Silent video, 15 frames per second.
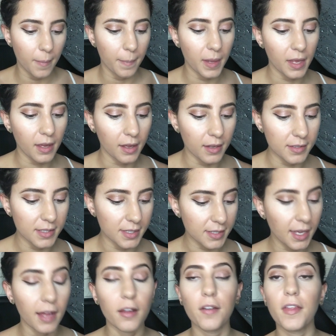because this
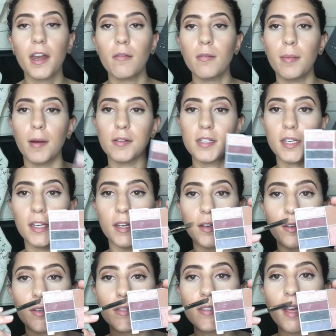color that I'm about to
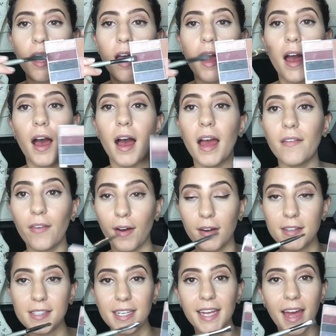use, I've
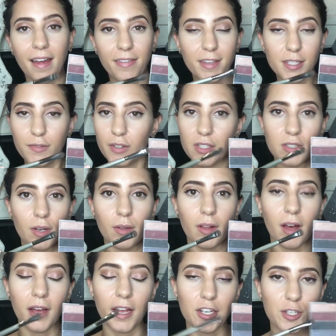honestly had this for so
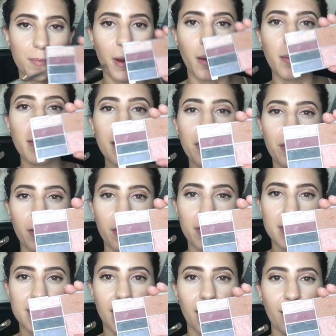long, I should probably throw
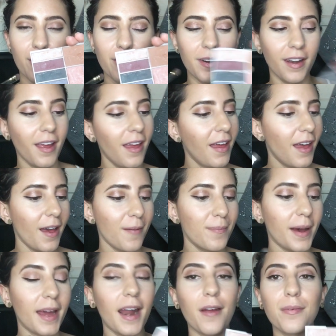this out.
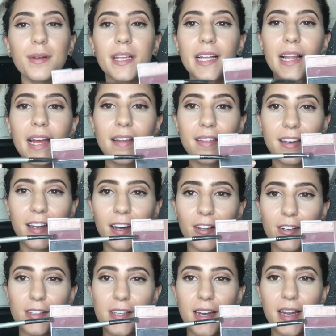But I really like the
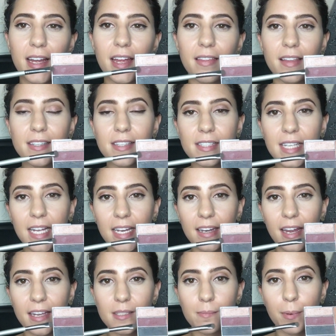colors in it, and this is like a
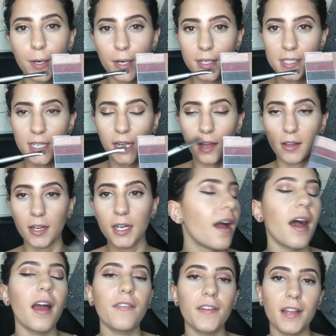nice burgundy color.
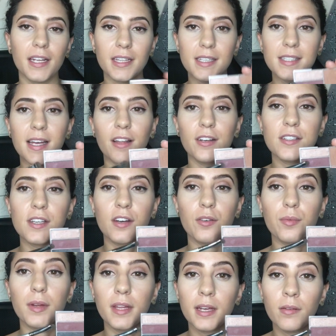I feel like this color is gonna
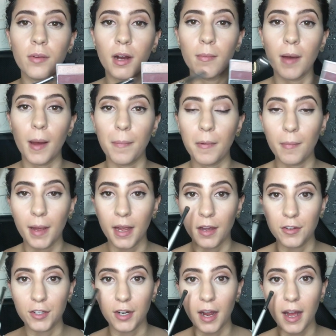really warm up my
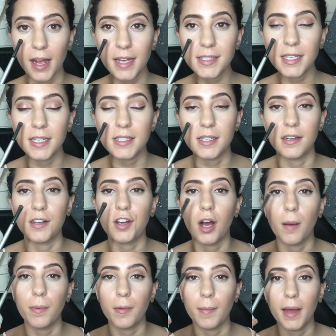under eyes, and it's gonna
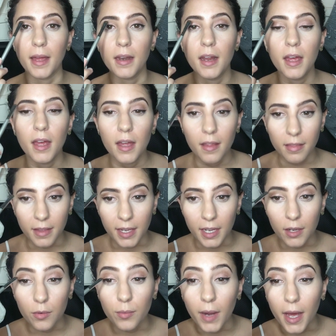complement
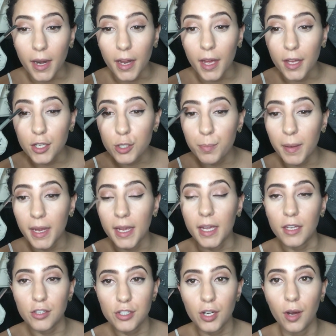the reddish,
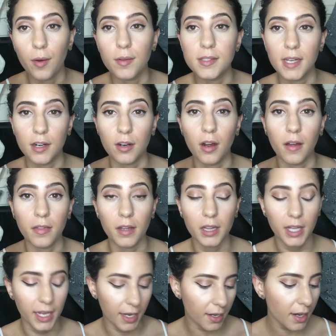pinkish tones that are on the
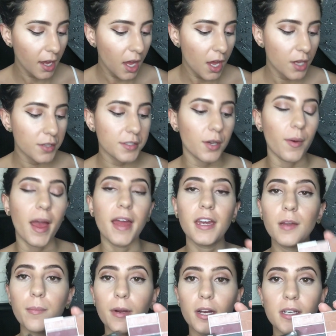lid. So
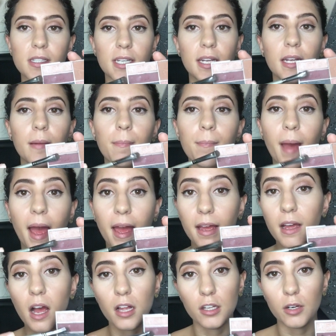any burgundy
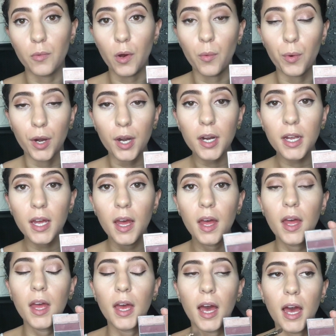matte color will work.
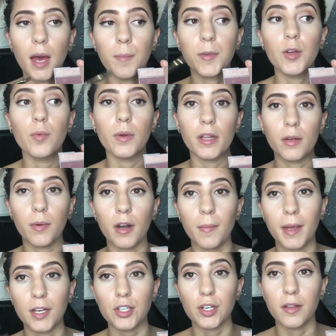You really wanna
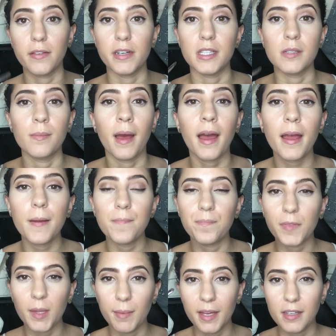make sure that it's a matte
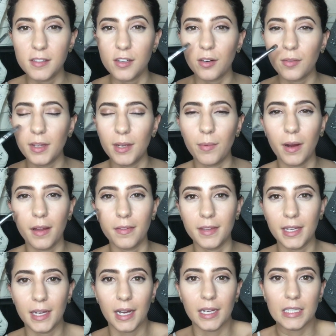because you don't really want
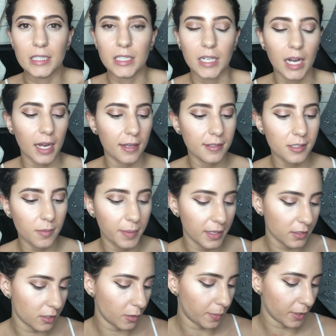the under eyes to be
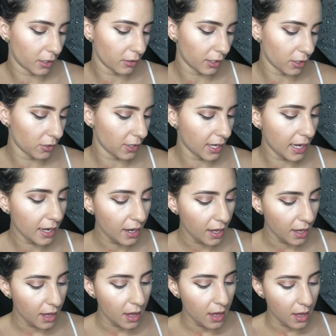super glittery
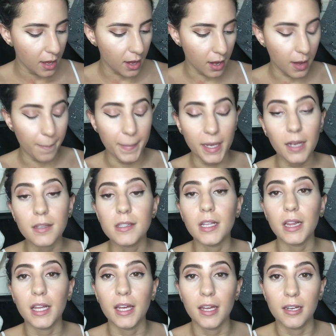because
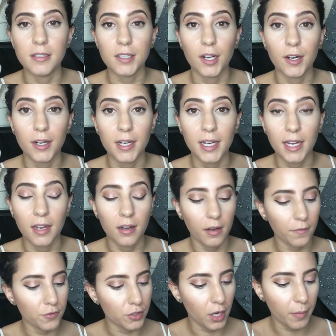the lid is already
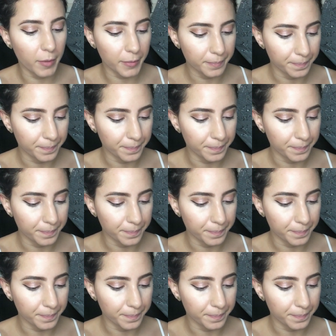enough drama.